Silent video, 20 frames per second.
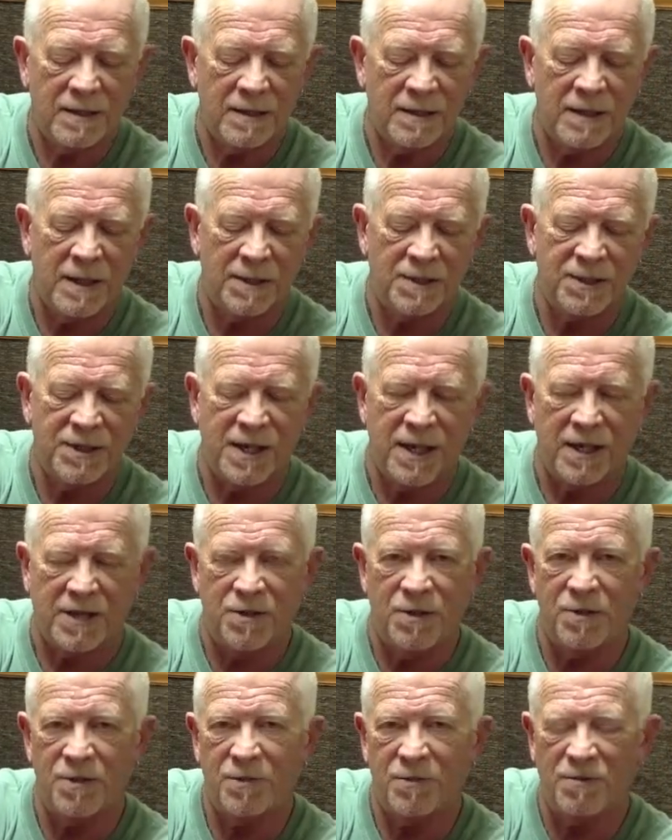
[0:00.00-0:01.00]
they'll stay
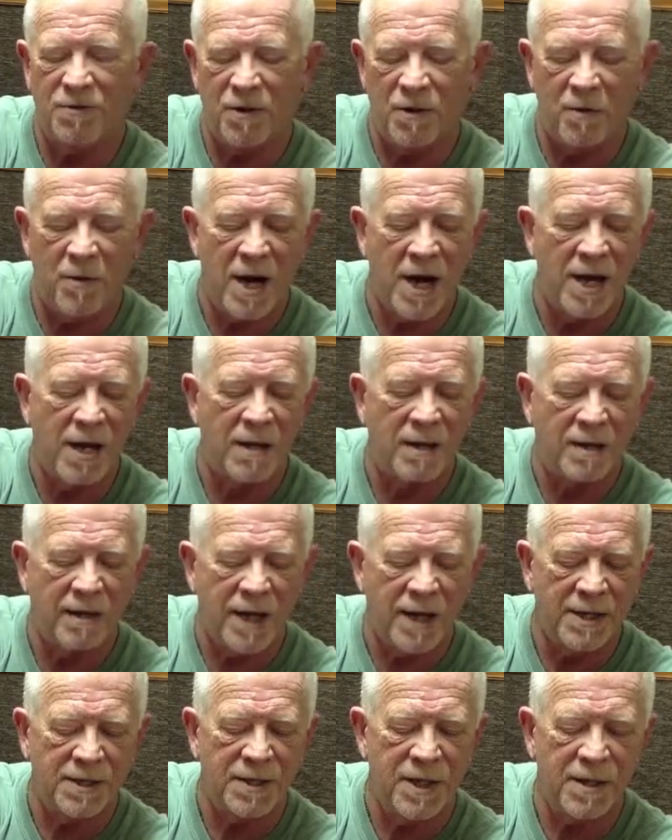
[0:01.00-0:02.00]
tuned for a while. A
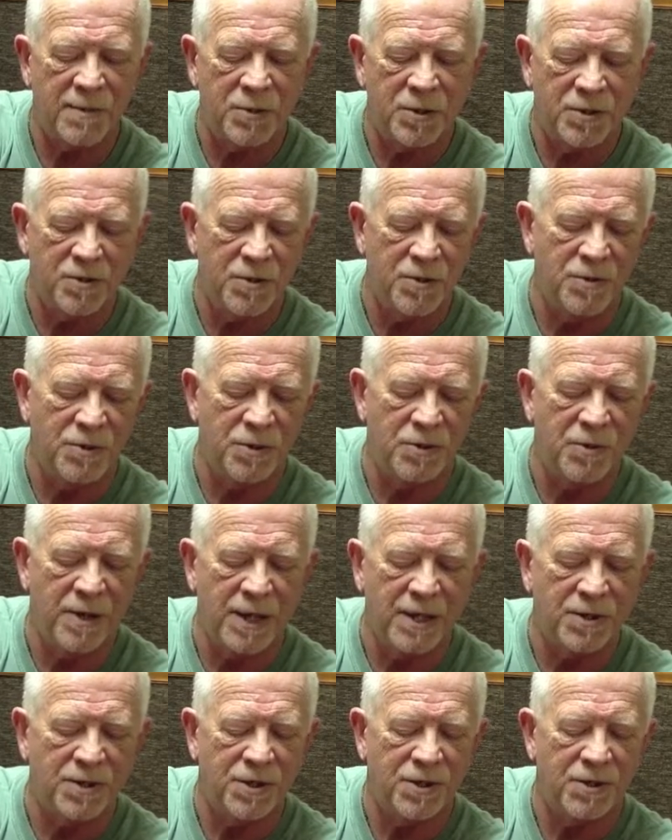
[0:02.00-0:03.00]
lot of times with new
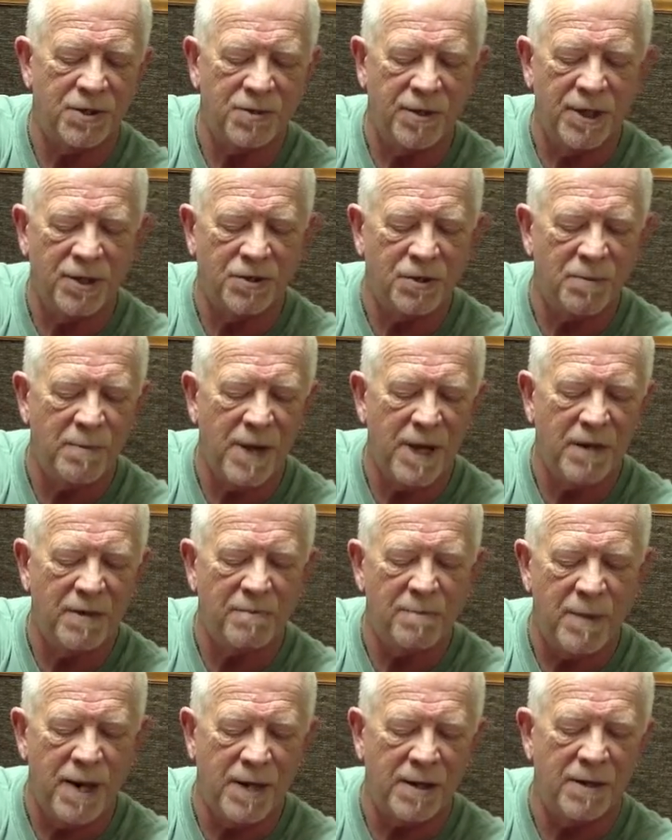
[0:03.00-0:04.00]
strings, strings are made
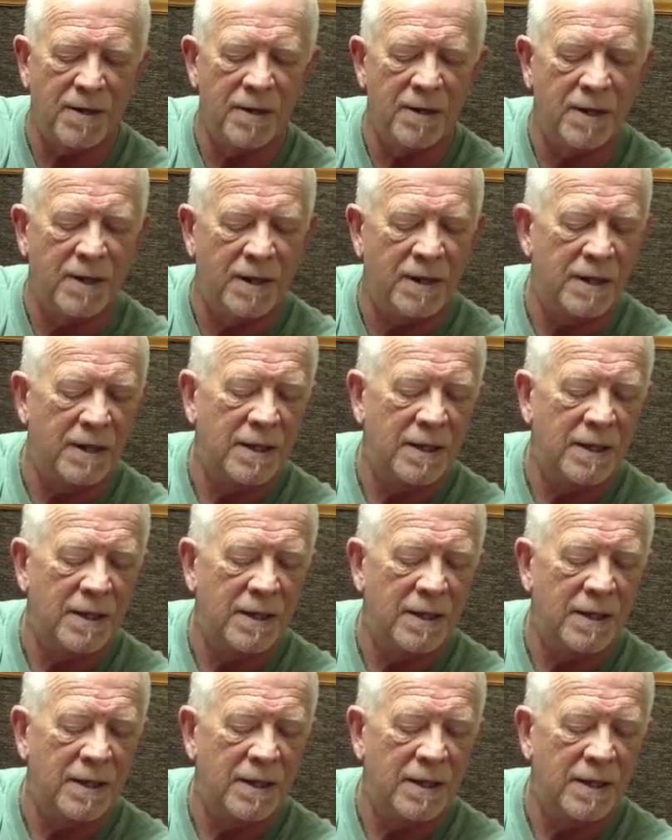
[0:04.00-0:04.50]
of metal.